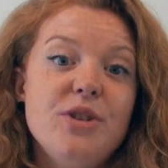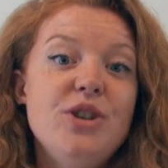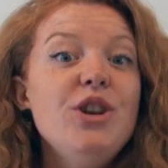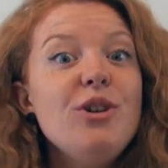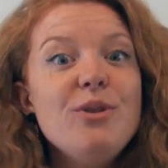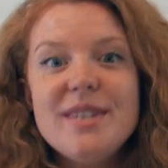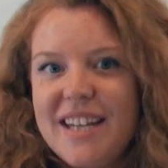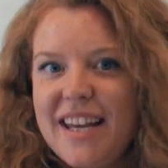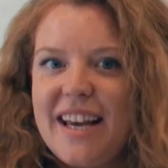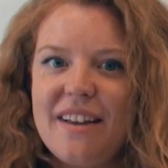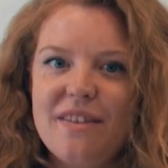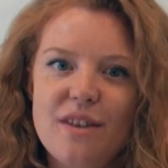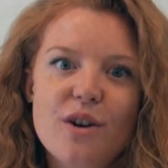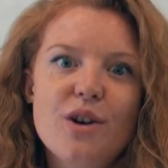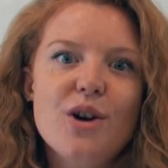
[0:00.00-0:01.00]

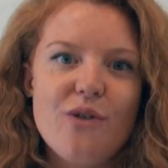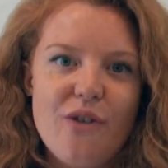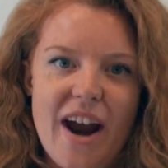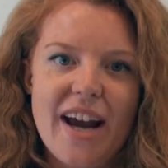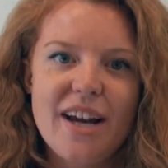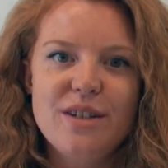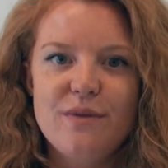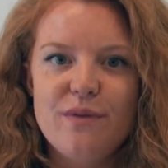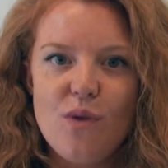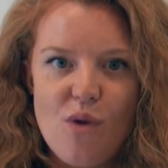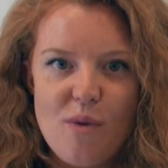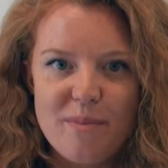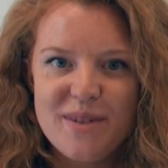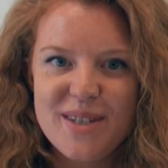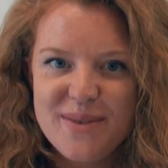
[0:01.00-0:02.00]
using the correct
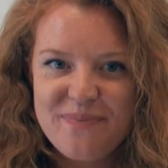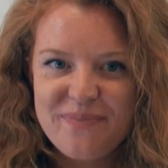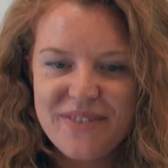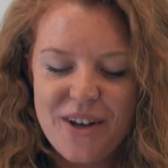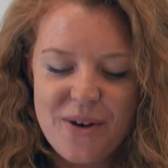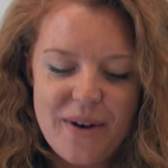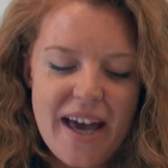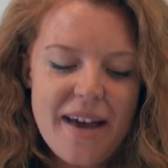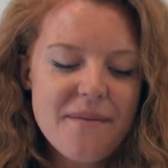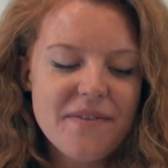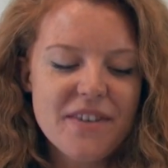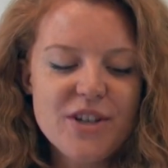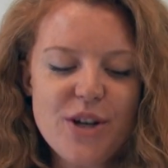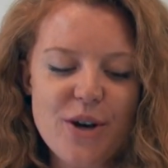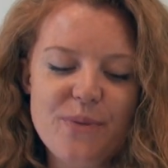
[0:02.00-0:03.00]
forms, okay?
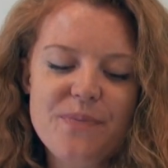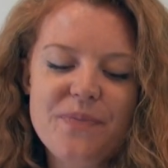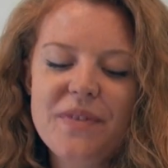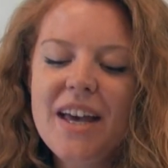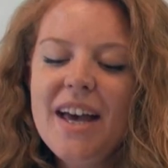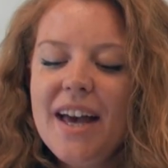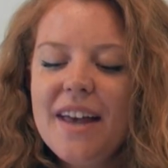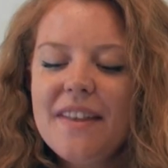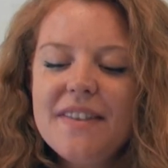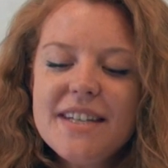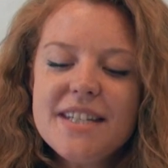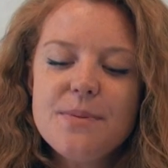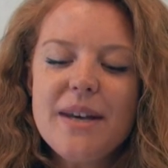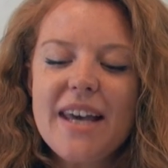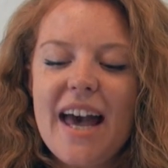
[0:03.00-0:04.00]
So
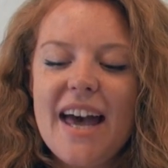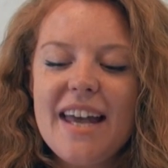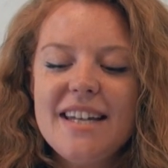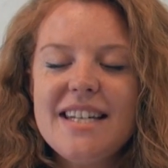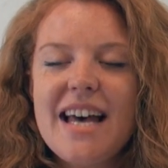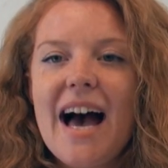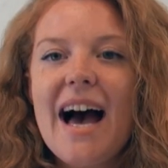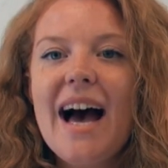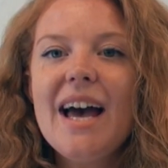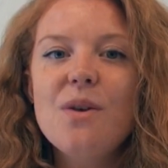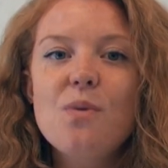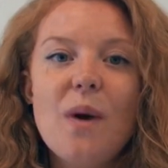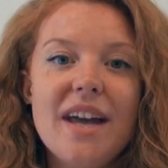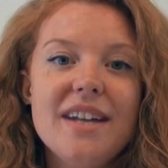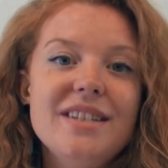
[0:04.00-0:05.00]
this weekend I
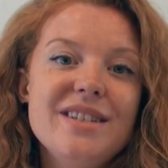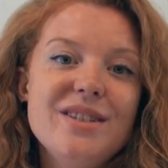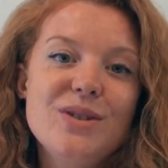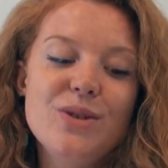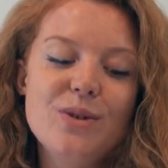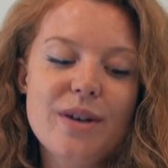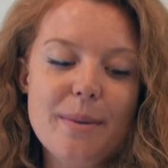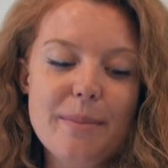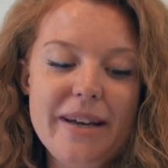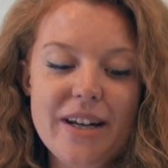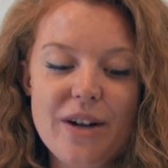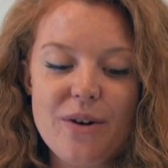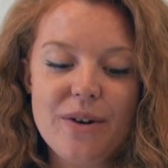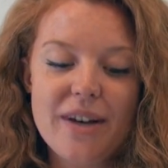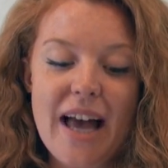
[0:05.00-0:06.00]
went to
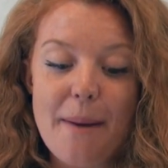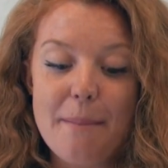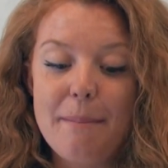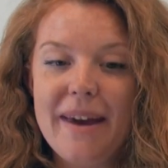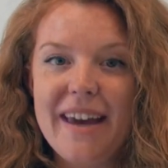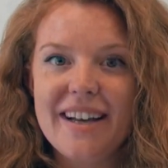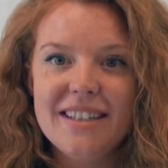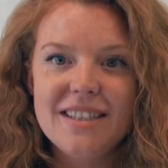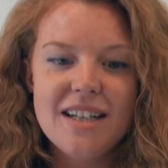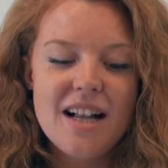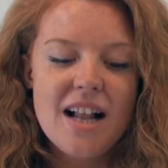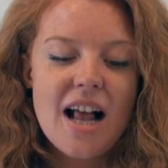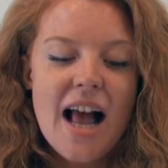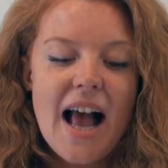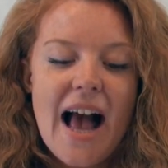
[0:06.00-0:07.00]
Camino camping.
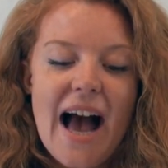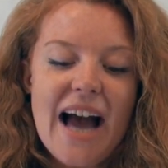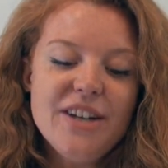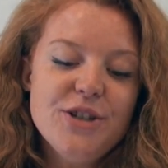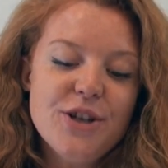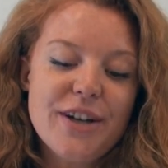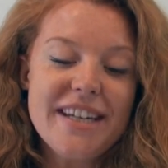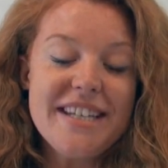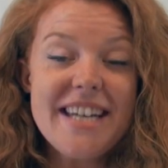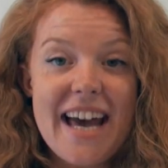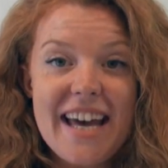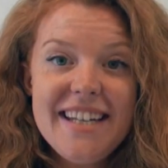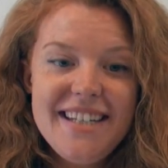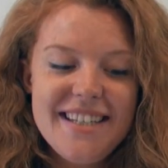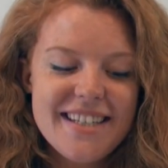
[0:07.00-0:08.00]
I took a
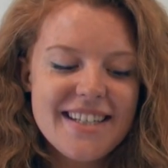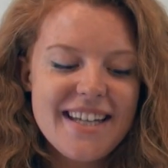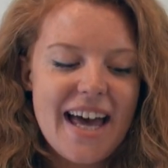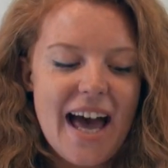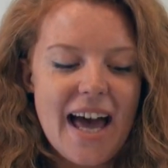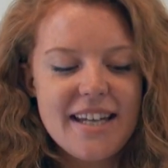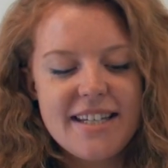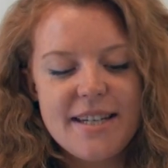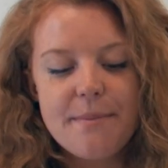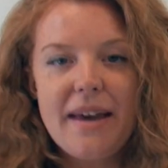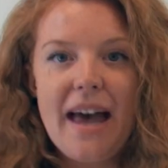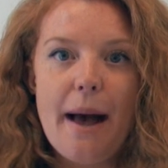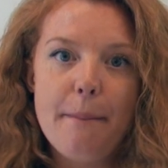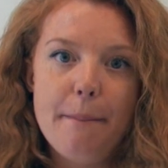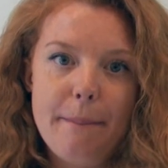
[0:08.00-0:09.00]
tent and some
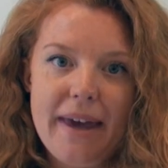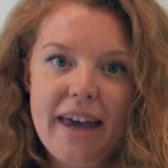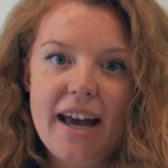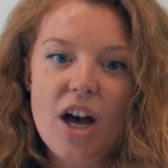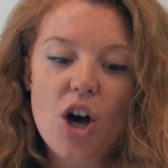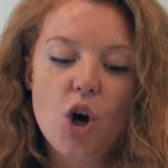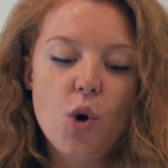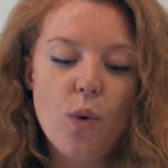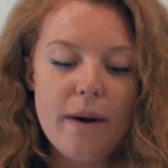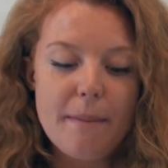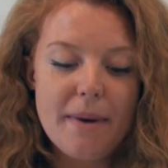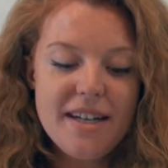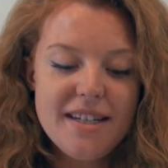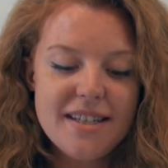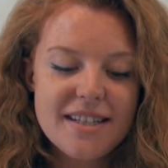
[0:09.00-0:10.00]
camping
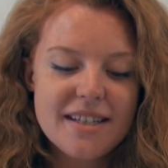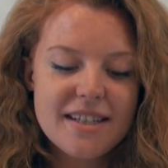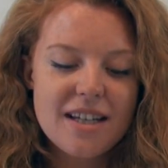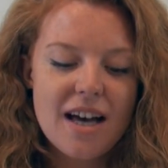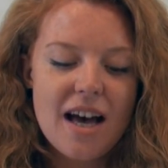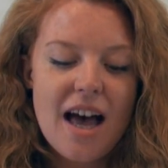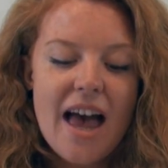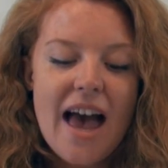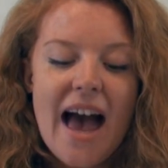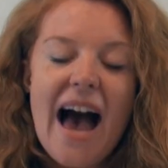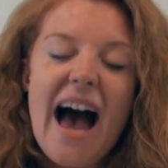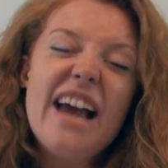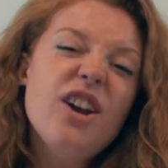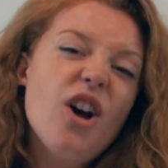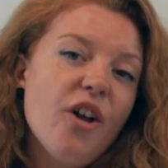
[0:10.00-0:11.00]
equipment.
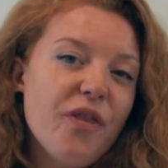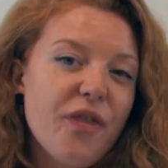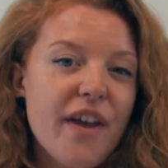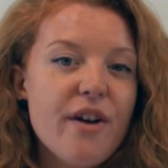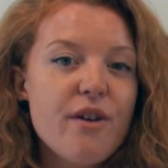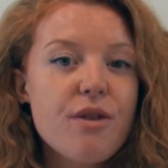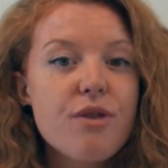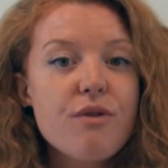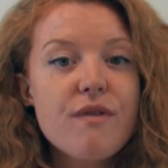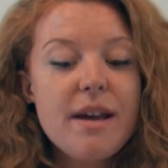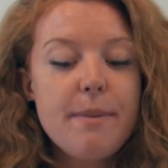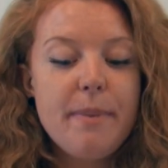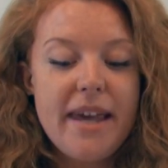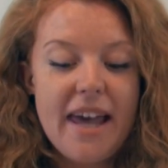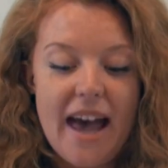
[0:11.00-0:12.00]
I got there at
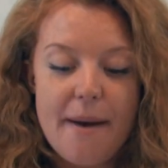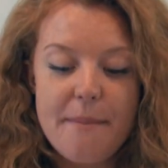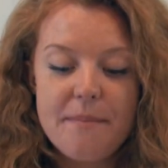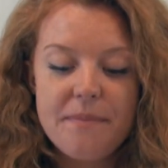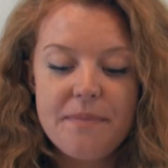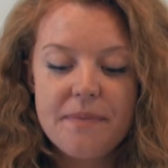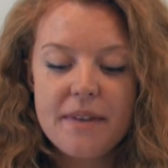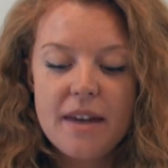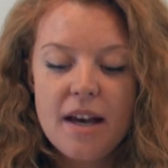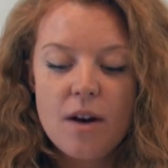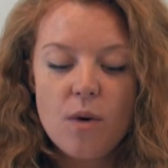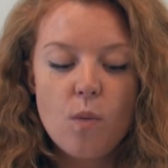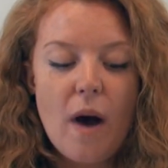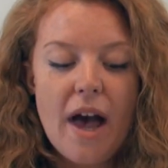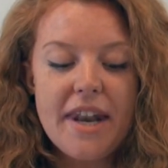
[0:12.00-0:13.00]
3 p.m.
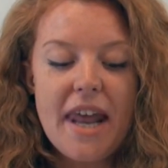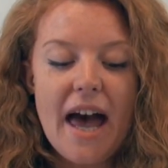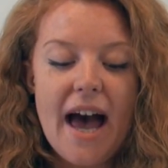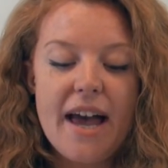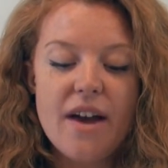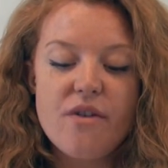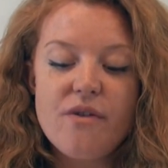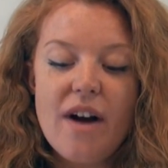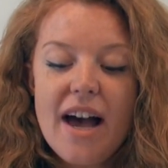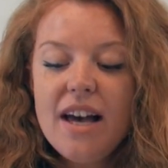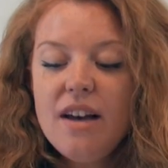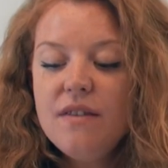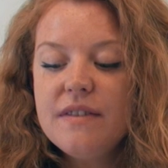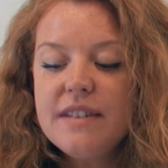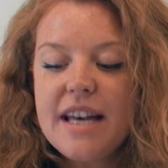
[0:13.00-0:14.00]
When I
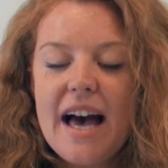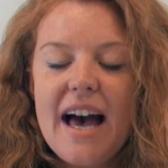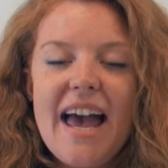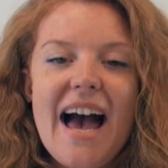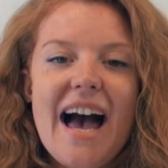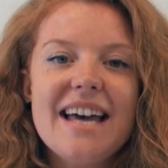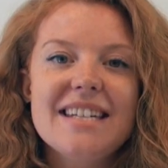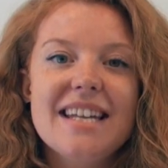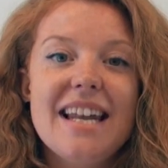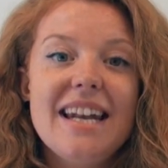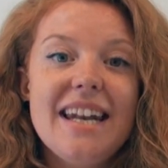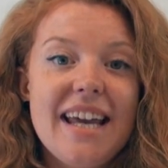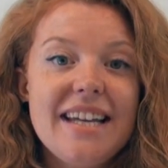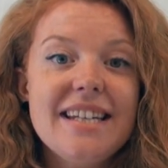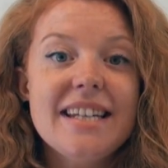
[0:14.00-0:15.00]
arrived, I had a
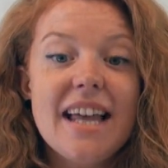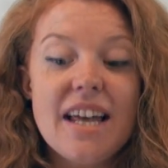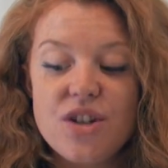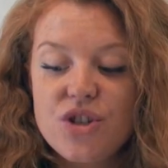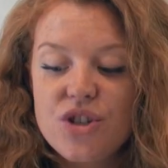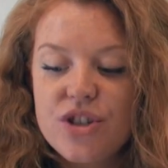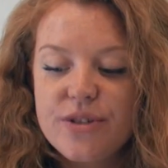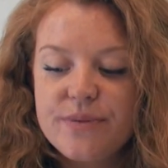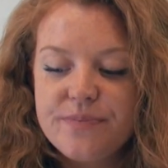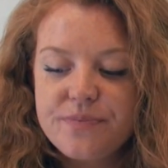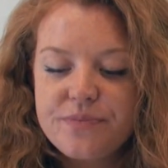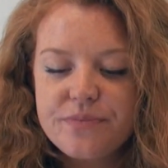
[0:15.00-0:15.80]
late lunch.